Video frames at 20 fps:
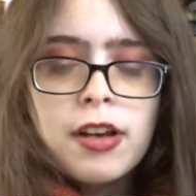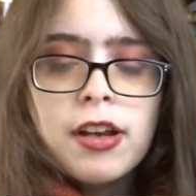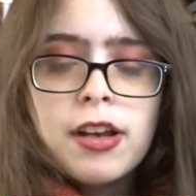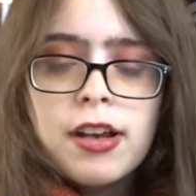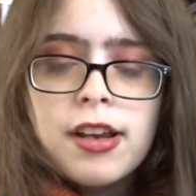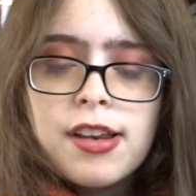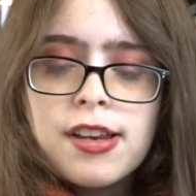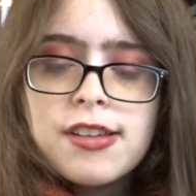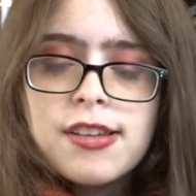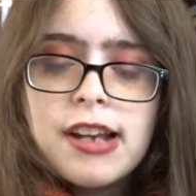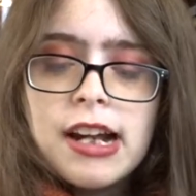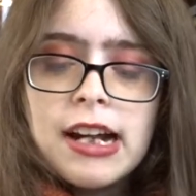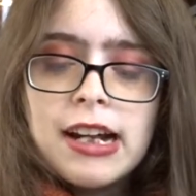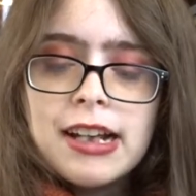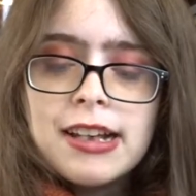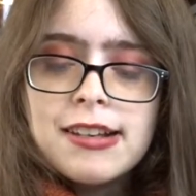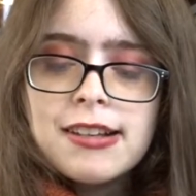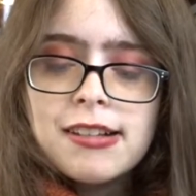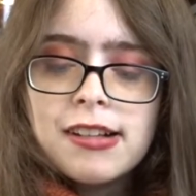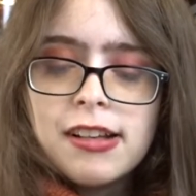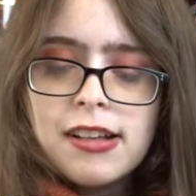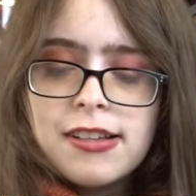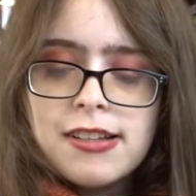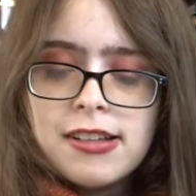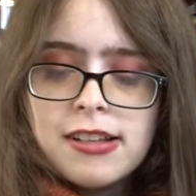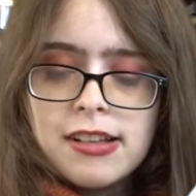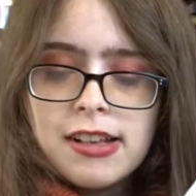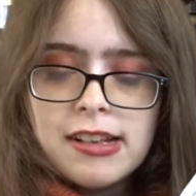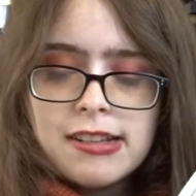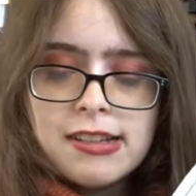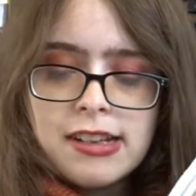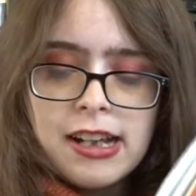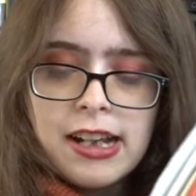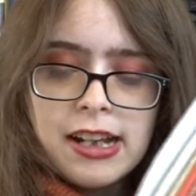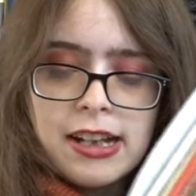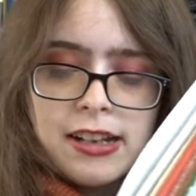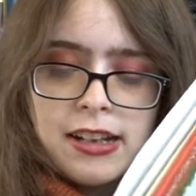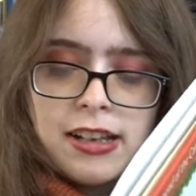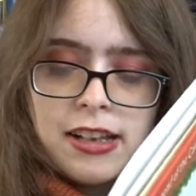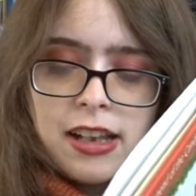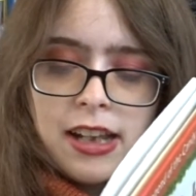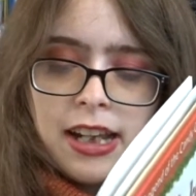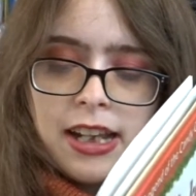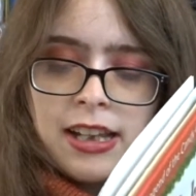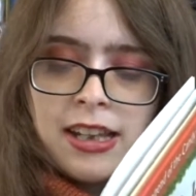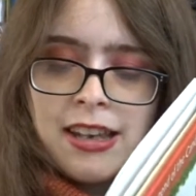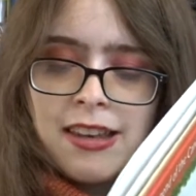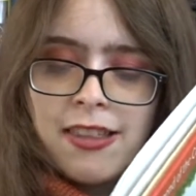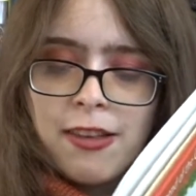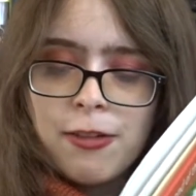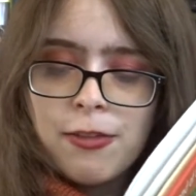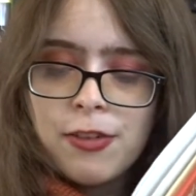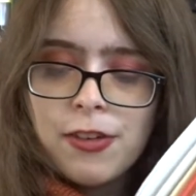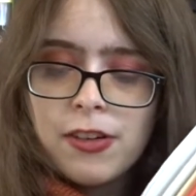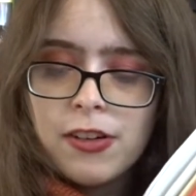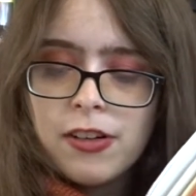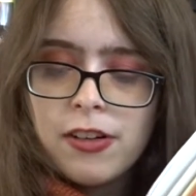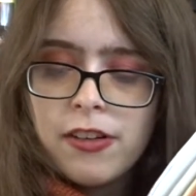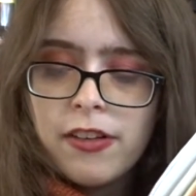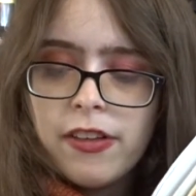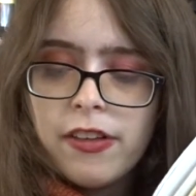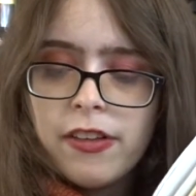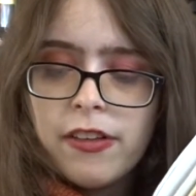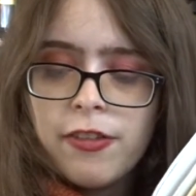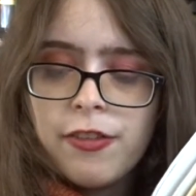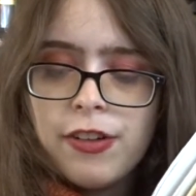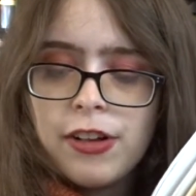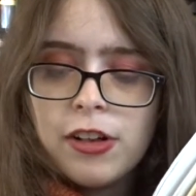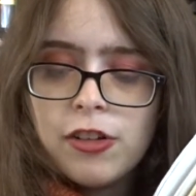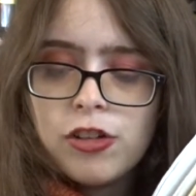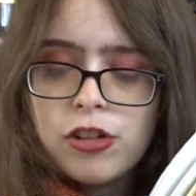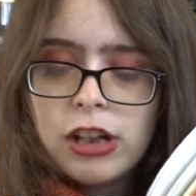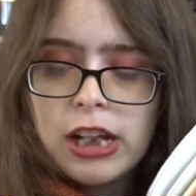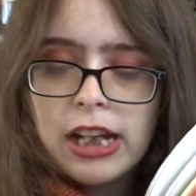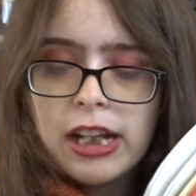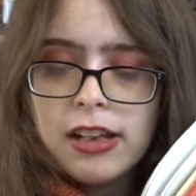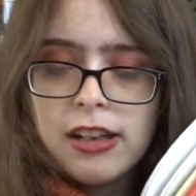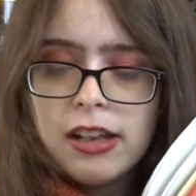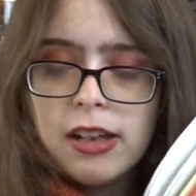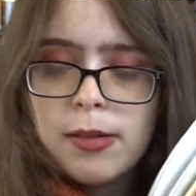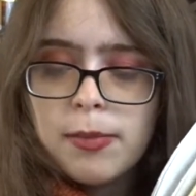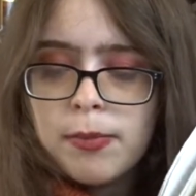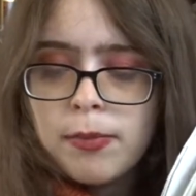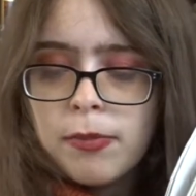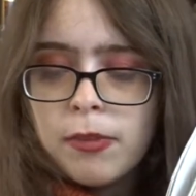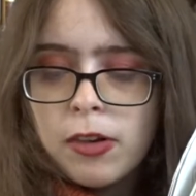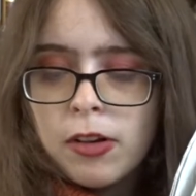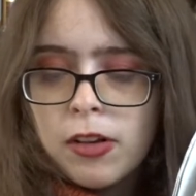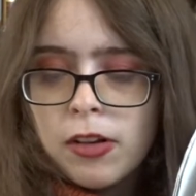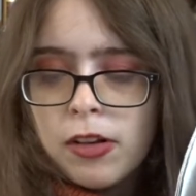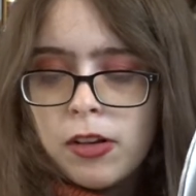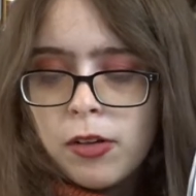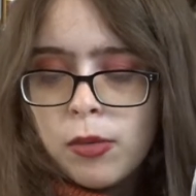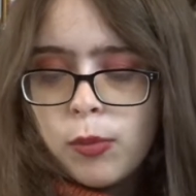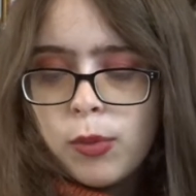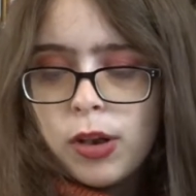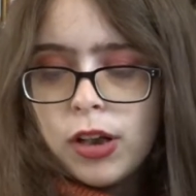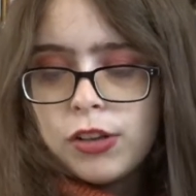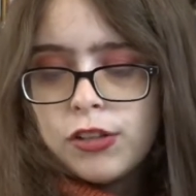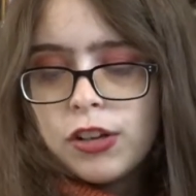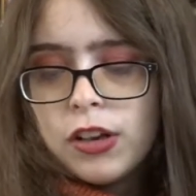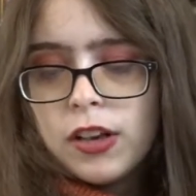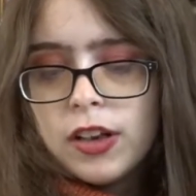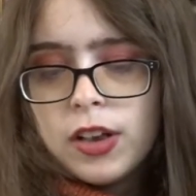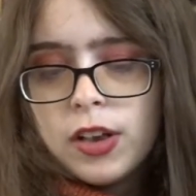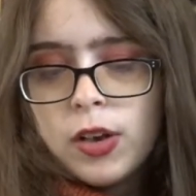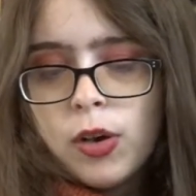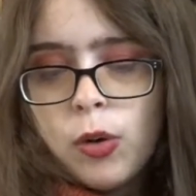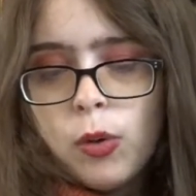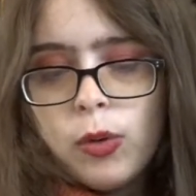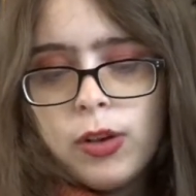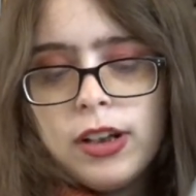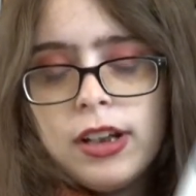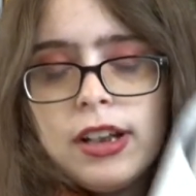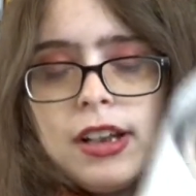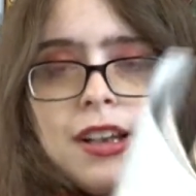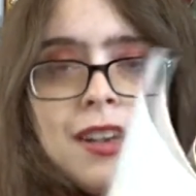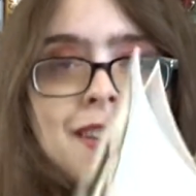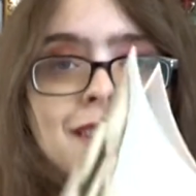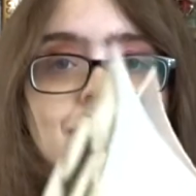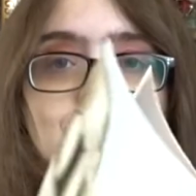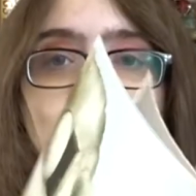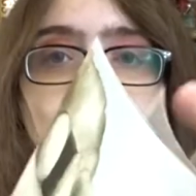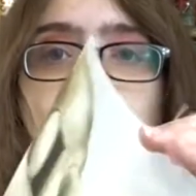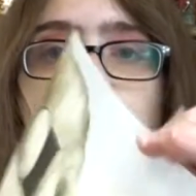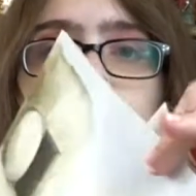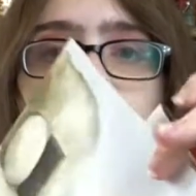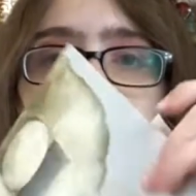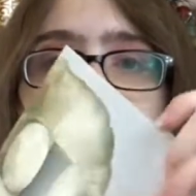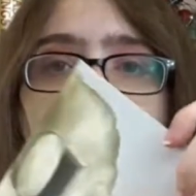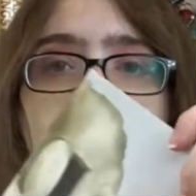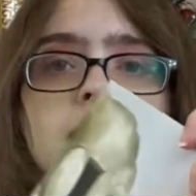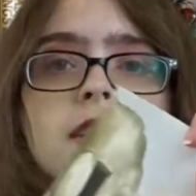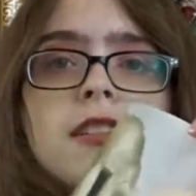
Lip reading: His eyes glistened as he handed Katie the finished candy. "Watch how you hold it. It's still wet."